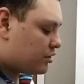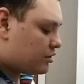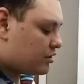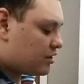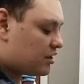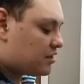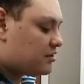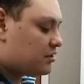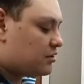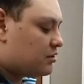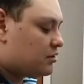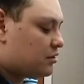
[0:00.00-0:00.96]
That's a
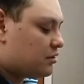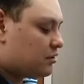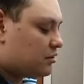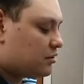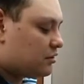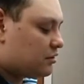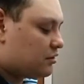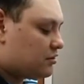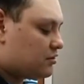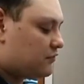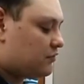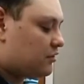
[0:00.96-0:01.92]
good
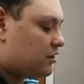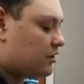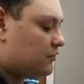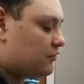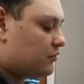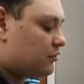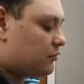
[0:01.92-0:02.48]
analogy for life, too.